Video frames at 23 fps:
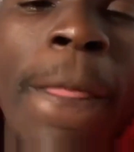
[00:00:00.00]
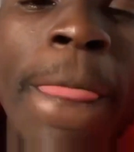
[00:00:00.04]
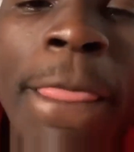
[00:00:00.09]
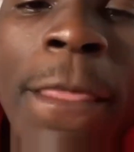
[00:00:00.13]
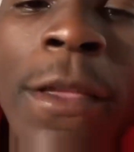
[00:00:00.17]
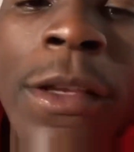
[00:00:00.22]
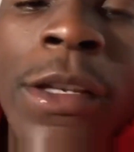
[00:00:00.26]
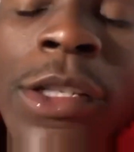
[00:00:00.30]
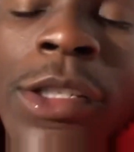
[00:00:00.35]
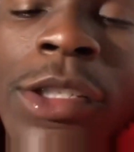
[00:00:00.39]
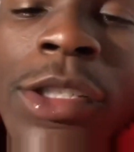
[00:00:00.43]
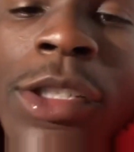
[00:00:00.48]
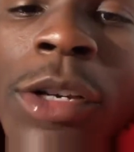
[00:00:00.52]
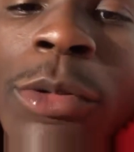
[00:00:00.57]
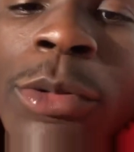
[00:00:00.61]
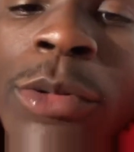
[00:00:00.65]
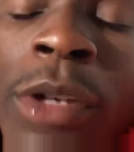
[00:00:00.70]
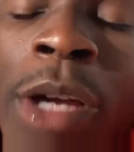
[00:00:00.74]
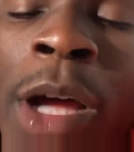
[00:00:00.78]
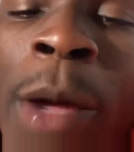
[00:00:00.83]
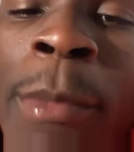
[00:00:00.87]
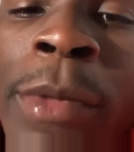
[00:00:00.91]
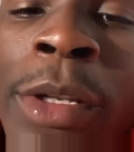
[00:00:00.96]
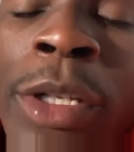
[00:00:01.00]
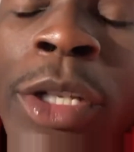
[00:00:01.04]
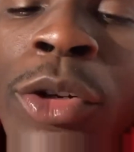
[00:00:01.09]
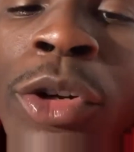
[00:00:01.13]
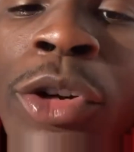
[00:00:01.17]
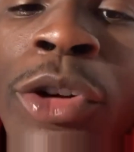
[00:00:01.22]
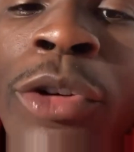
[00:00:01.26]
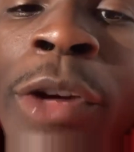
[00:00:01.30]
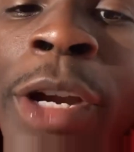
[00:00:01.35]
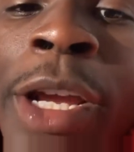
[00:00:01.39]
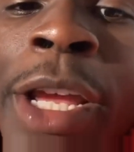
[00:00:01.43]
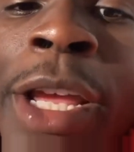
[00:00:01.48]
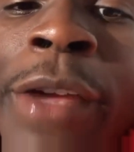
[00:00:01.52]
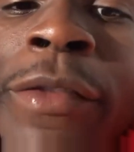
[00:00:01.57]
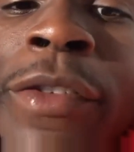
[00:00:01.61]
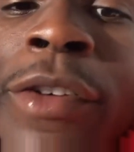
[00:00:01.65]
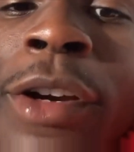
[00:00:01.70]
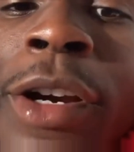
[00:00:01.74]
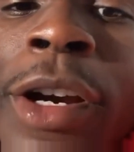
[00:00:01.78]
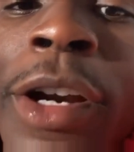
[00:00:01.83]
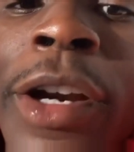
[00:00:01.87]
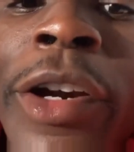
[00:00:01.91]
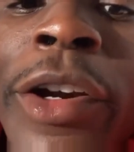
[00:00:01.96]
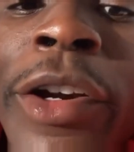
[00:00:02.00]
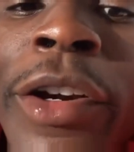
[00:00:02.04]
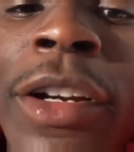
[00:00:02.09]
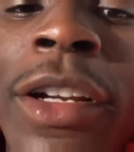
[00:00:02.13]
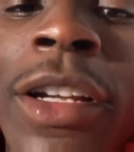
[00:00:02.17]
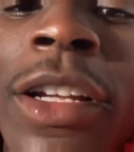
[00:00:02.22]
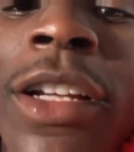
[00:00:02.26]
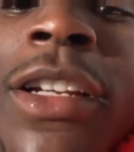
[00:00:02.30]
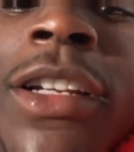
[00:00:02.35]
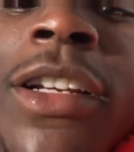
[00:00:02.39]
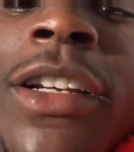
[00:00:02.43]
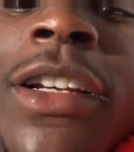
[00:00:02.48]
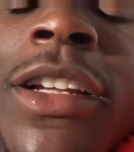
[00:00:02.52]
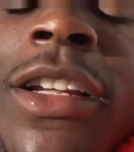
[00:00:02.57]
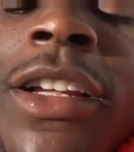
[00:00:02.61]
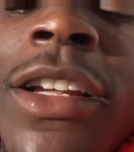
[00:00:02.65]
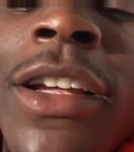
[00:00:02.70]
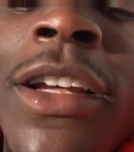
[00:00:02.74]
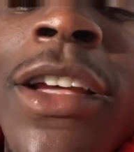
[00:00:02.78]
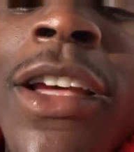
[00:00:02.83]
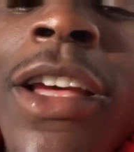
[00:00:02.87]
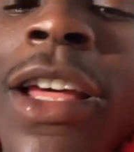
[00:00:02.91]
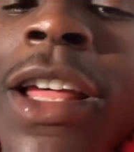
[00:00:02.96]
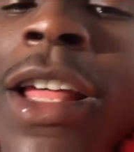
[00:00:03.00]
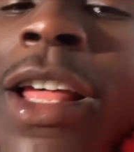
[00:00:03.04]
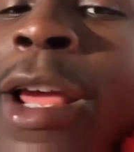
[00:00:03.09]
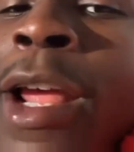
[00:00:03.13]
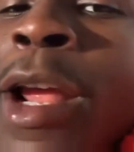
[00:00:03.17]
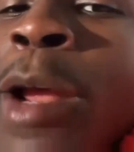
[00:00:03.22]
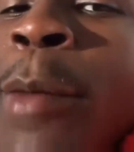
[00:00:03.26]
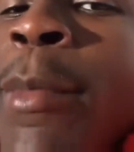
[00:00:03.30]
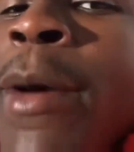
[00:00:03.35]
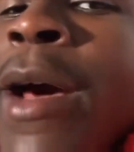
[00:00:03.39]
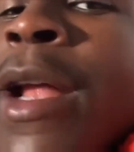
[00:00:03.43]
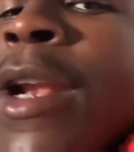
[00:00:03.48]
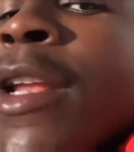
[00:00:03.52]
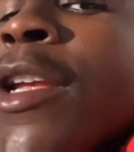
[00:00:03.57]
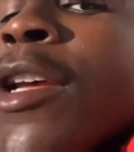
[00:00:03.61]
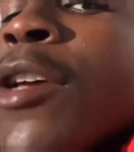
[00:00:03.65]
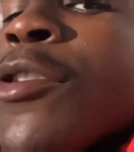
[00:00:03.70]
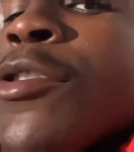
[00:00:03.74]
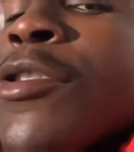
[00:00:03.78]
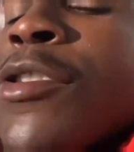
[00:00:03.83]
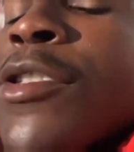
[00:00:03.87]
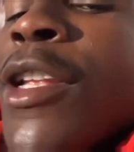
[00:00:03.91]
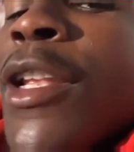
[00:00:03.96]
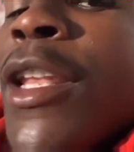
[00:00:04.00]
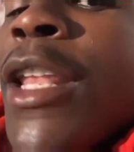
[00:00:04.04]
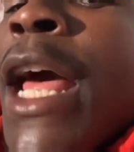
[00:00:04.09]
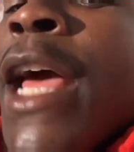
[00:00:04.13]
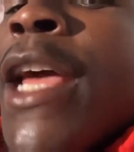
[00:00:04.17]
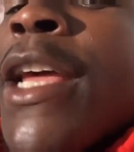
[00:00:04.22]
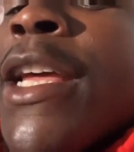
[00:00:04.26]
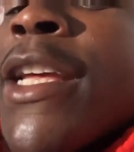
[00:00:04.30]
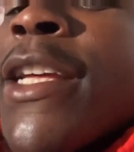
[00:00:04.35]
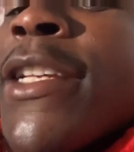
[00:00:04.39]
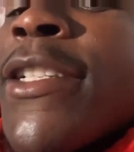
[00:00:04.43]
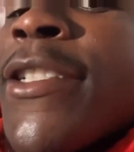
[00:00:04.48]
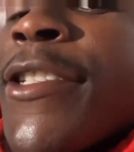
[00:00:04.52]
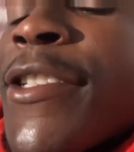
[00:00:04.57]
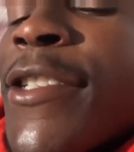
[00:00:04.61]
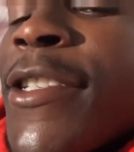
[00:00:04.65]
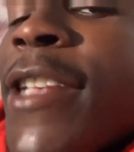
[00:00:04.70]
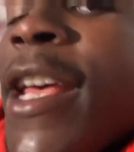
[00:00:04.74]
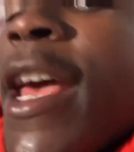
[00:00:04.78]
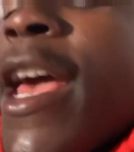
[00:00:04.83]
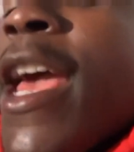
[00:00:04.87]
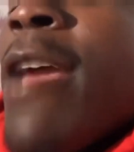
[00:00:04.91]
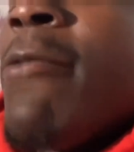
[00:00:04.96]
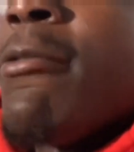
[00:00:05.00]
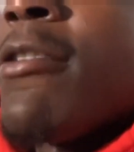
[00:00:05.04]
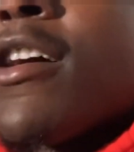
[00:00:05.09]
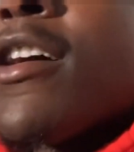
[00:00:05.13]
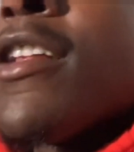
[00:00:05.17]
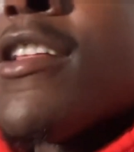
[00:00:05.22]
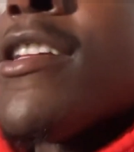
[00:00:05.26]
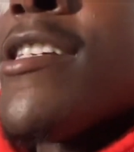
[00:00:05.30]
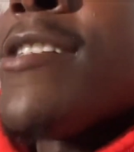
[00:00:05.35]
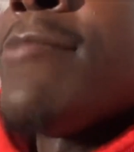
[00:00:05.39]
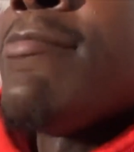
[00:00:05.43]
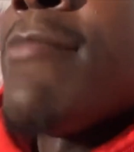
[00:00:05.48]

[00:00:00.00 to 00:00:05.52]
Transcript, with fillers: chasers, a lot of groupies who just want to be in your circle, not for who you are, but just to get some